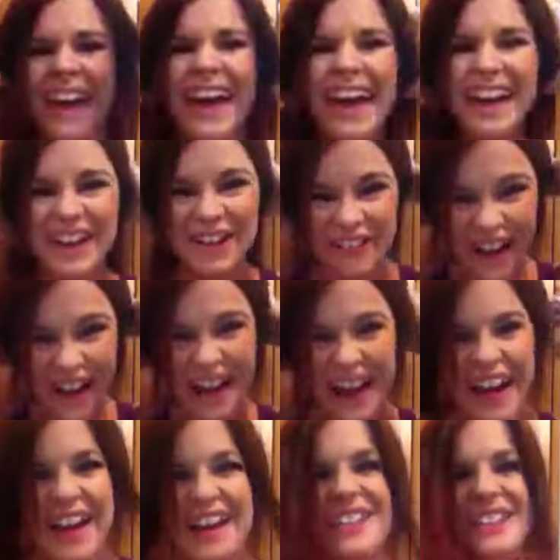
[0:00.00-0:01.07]
Anyway,
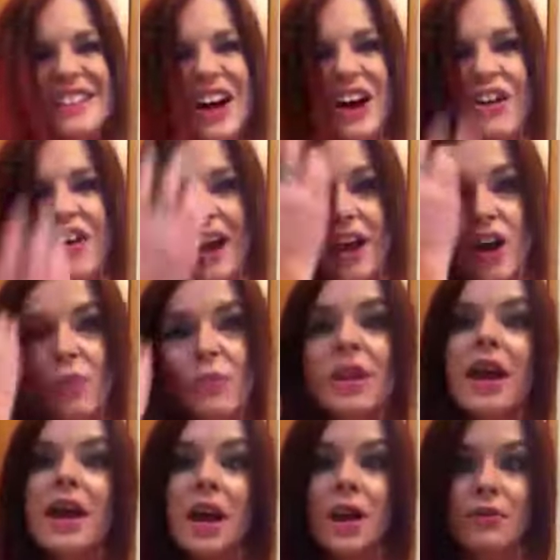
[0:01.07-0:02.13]
so I hope that
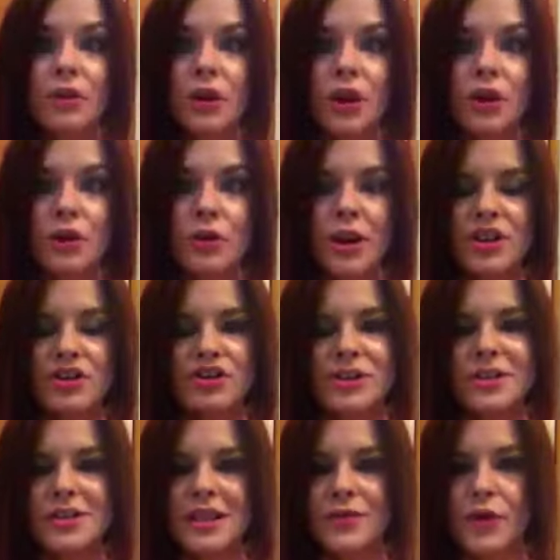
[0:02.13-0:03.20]
I covered all your
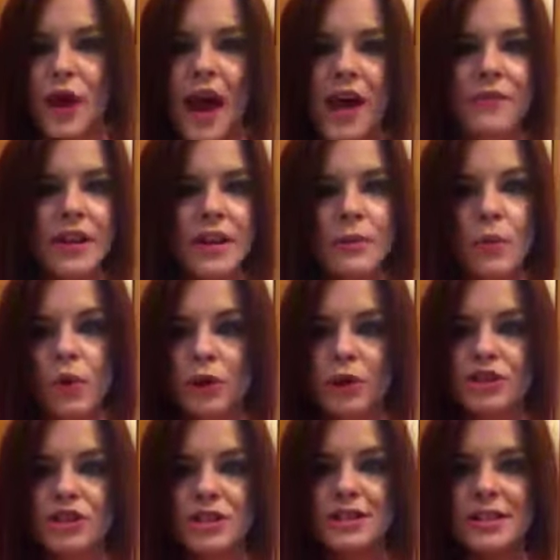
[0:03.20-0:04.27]
questions. If you have any more,
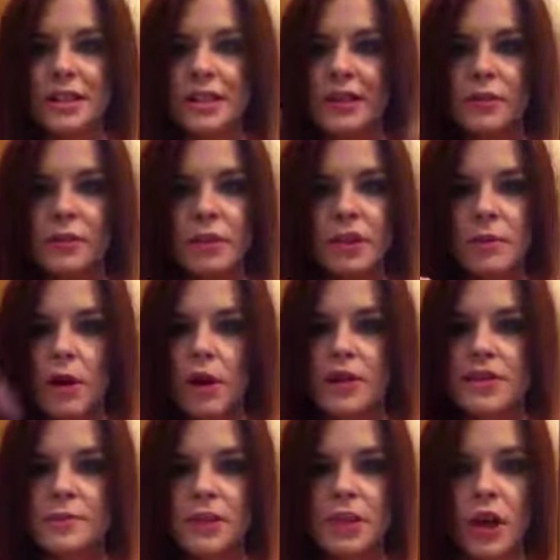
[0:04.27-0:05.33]
just leave them in the
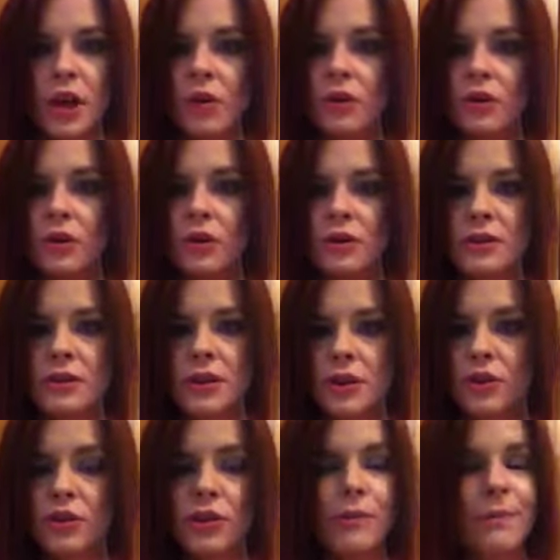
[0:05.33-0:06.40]
box below.
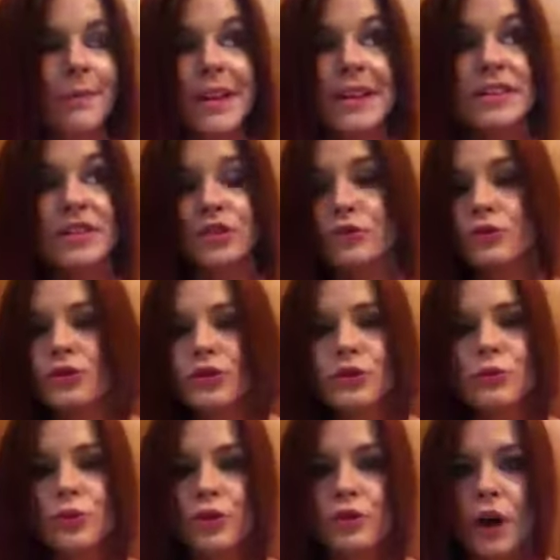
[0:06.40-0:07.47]
It's
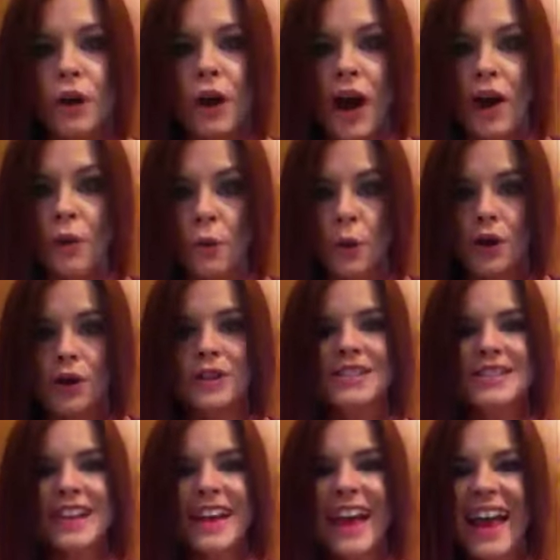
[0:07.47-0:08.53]
YouTube, you know how it works.